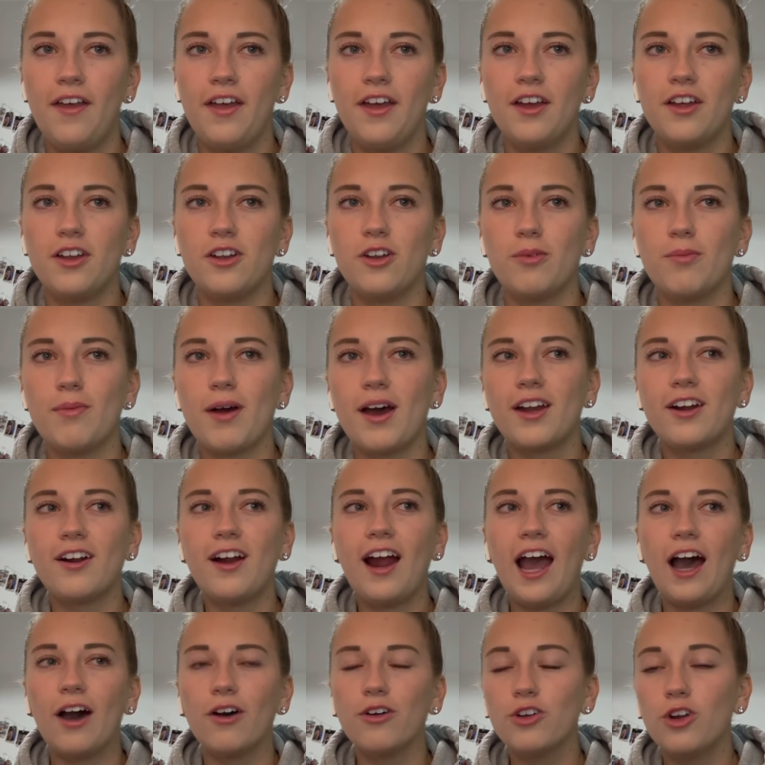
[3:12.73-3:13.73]
No matter
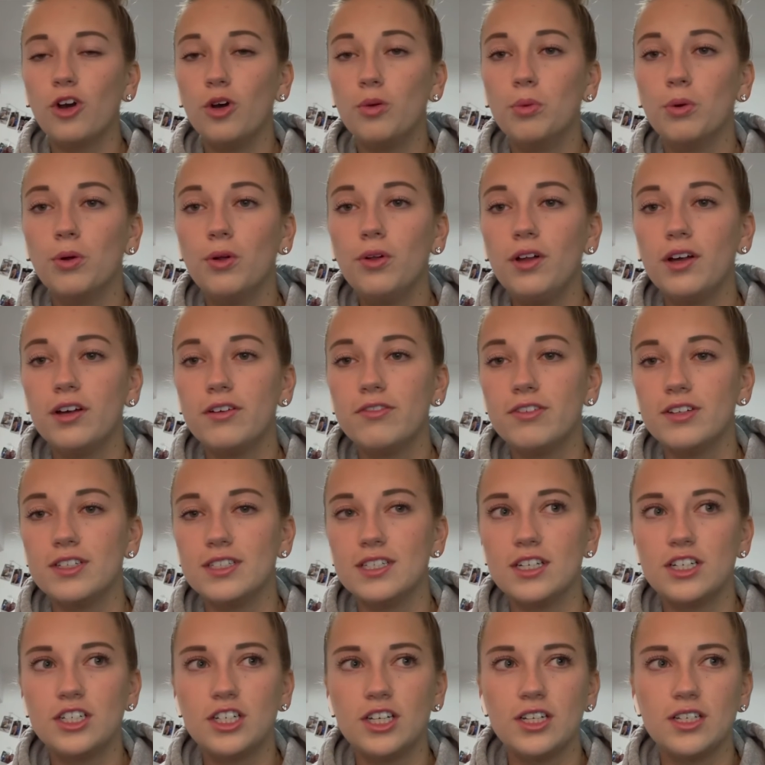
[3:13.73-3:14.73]
how noble a
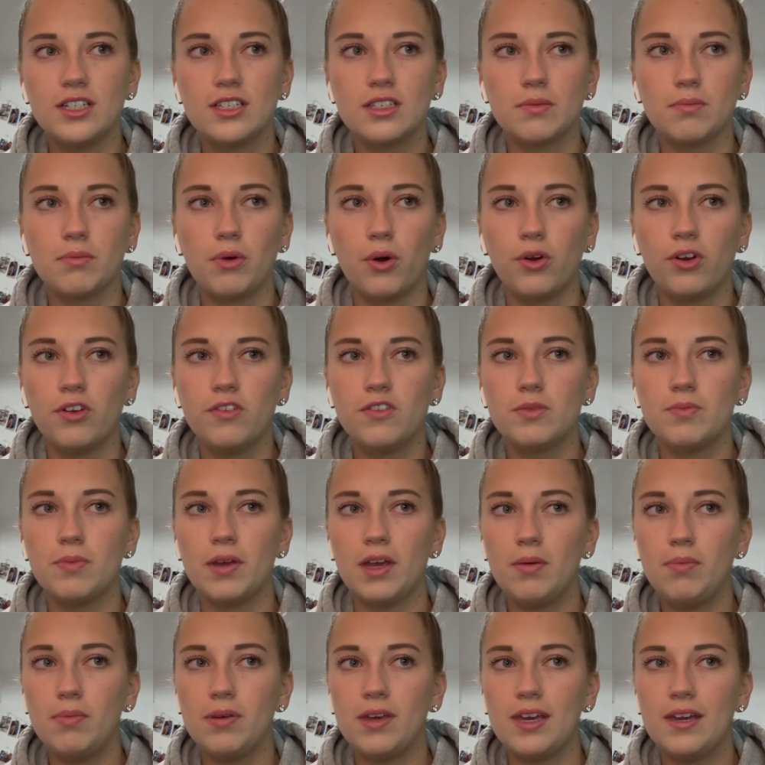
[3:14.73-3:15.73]
physician's motives
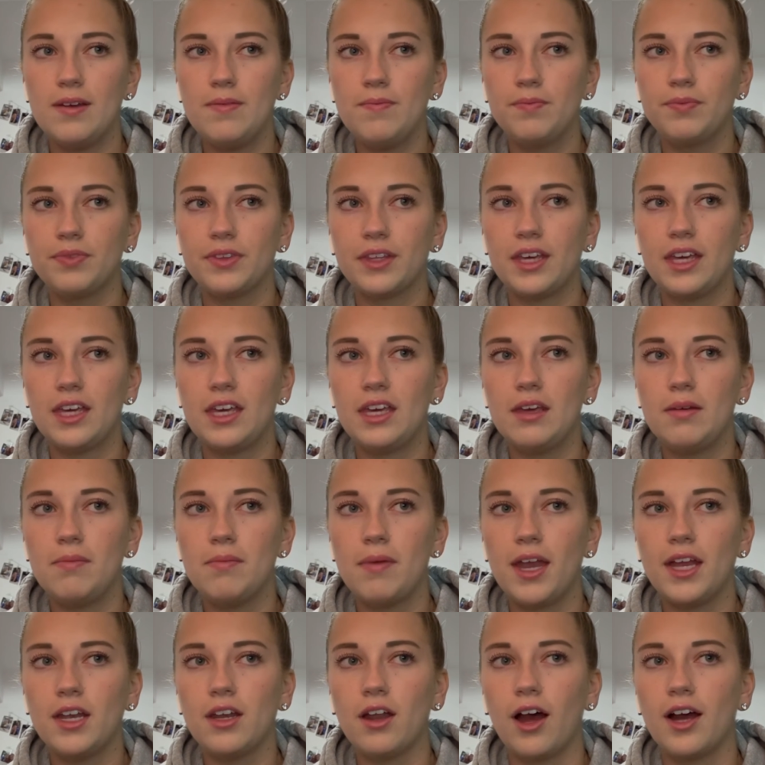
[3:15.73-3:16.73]
may be, he
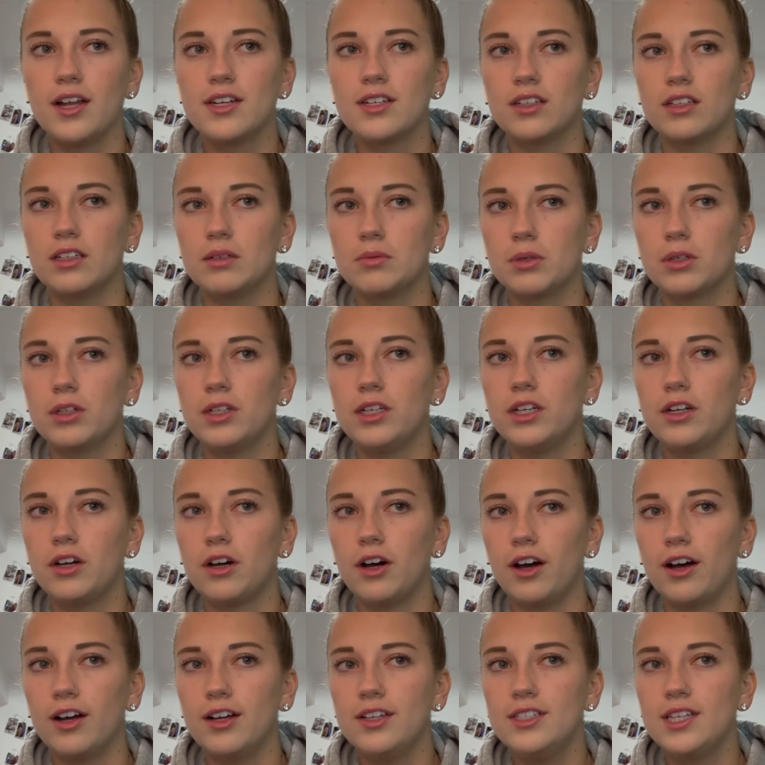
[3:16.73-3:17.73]
may not deliberately
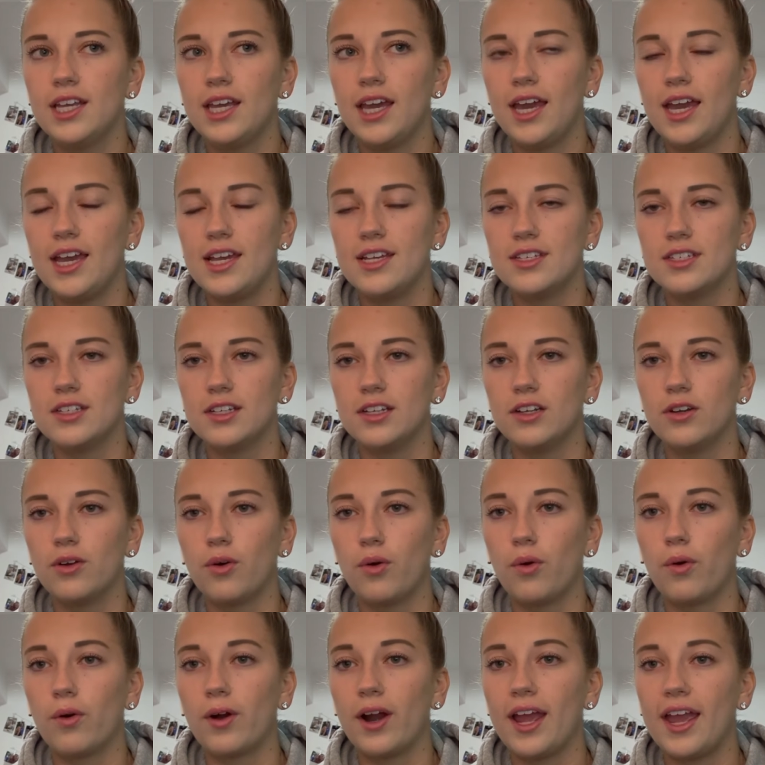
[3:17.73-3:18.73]
cause, hasten,
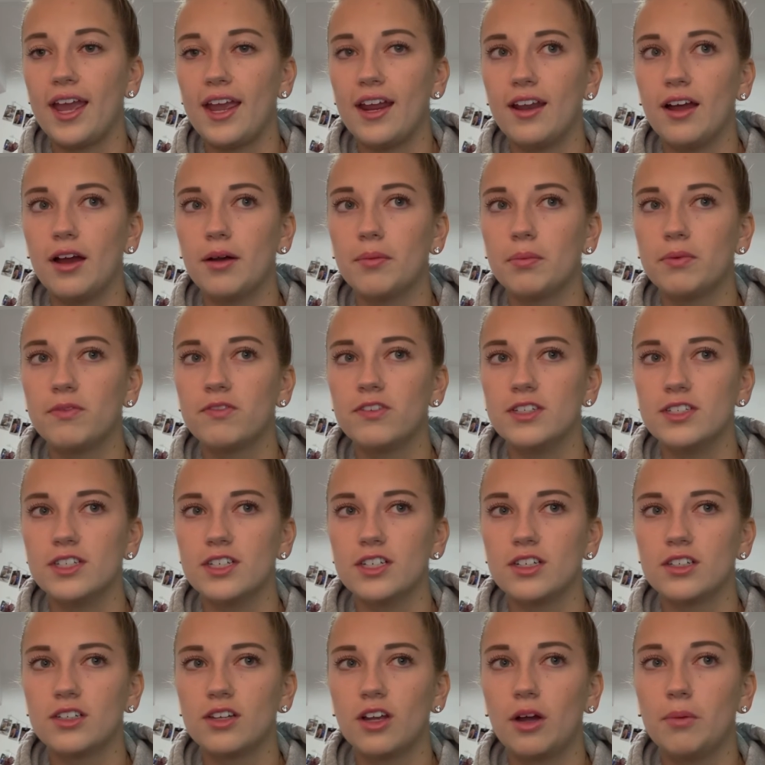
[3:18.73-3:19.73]
or aid
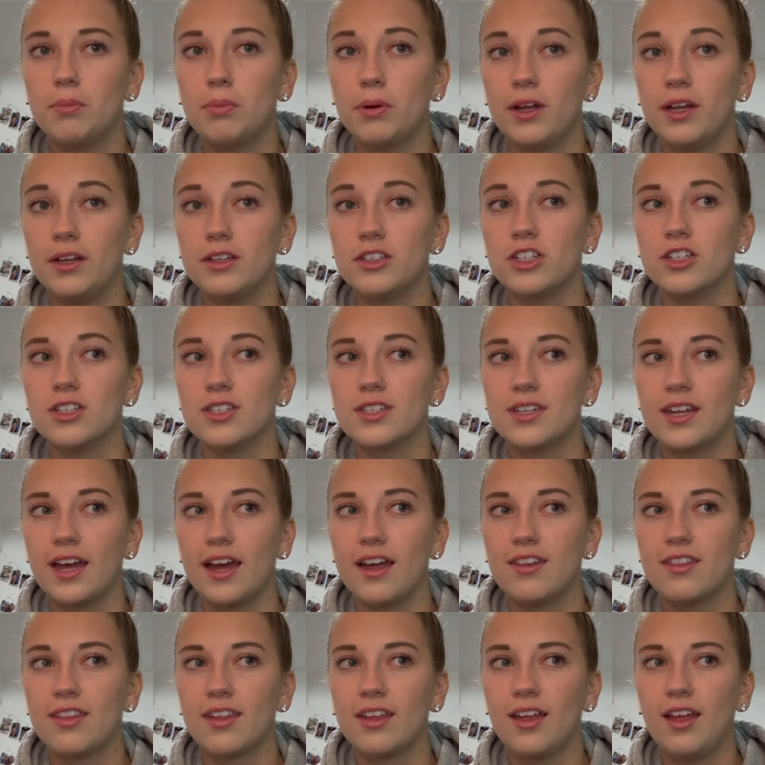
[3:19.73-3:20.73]
a patient's
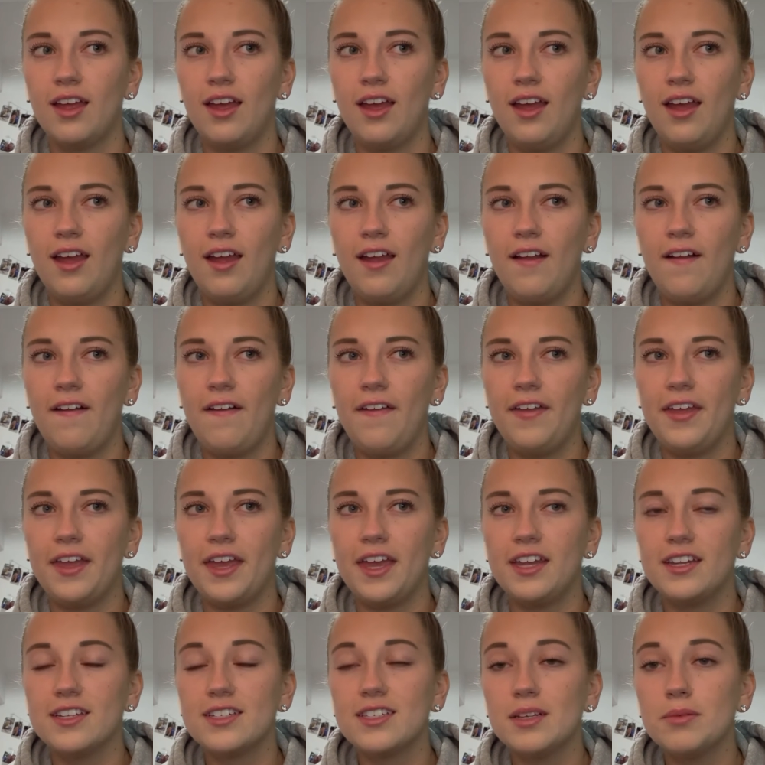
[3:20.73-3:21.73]
death.
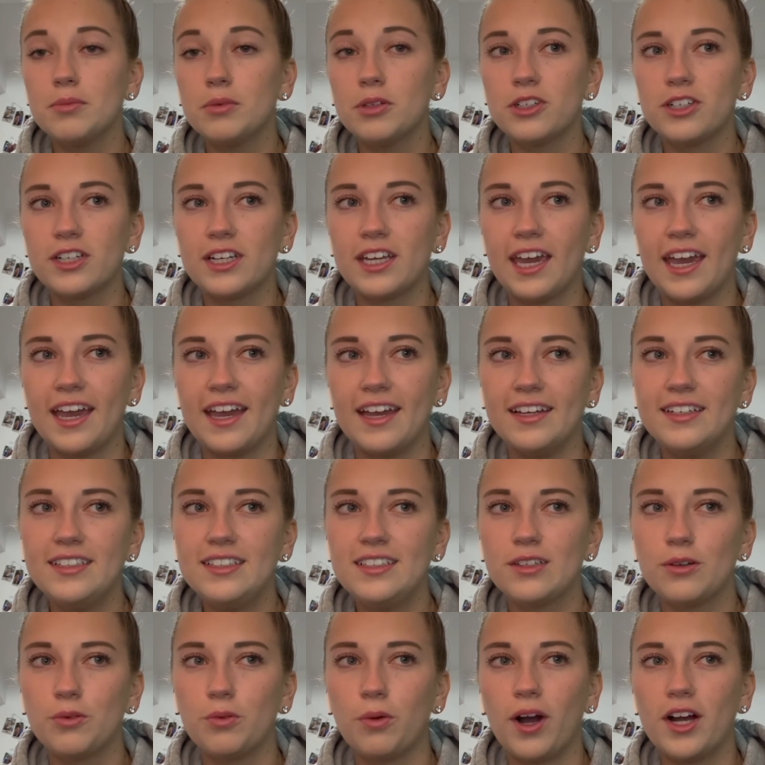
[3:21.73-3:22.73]
In a similar
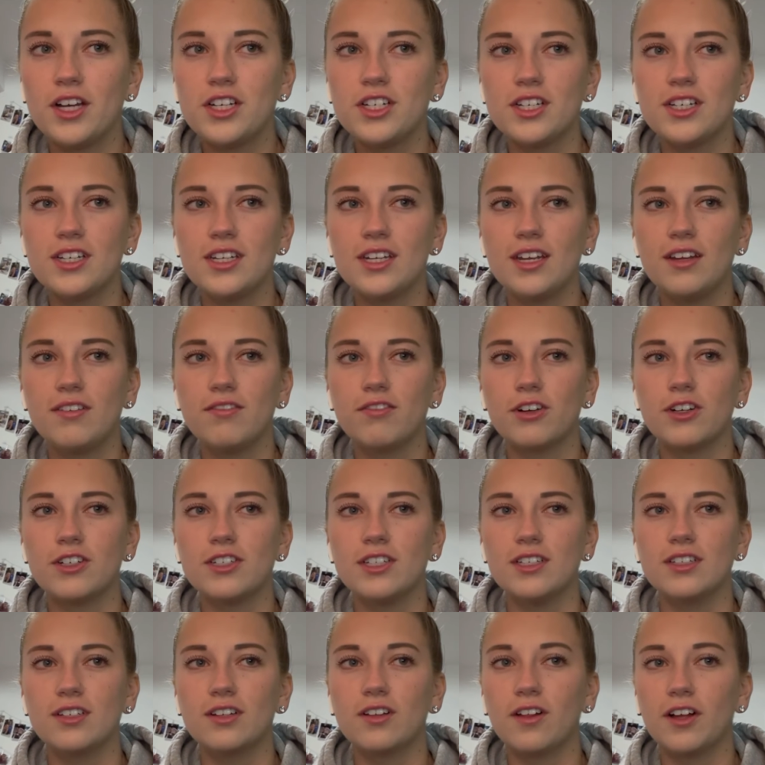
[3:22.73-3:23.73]
case, Washington
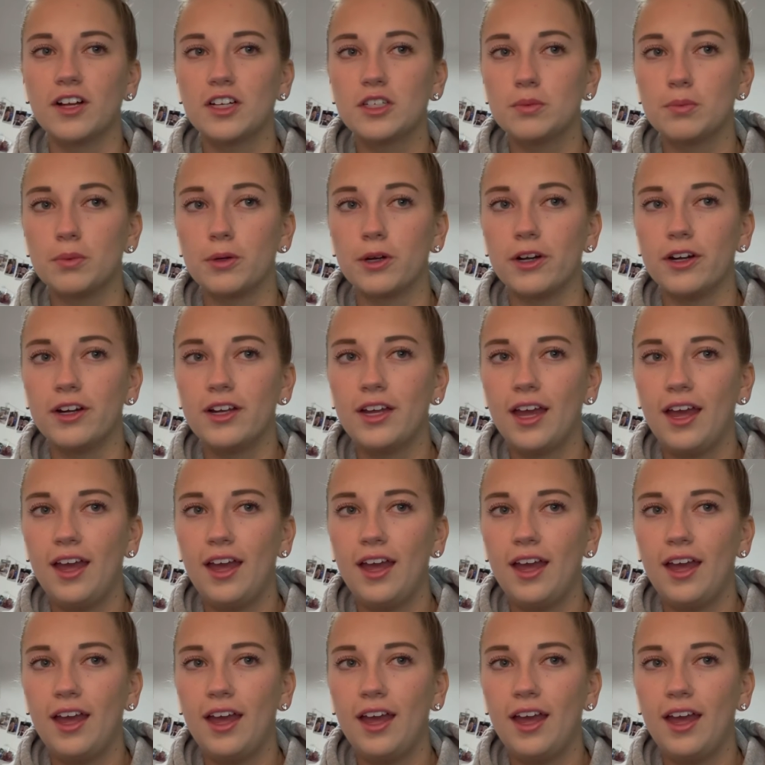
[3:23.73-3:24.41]
versus Glucksberg,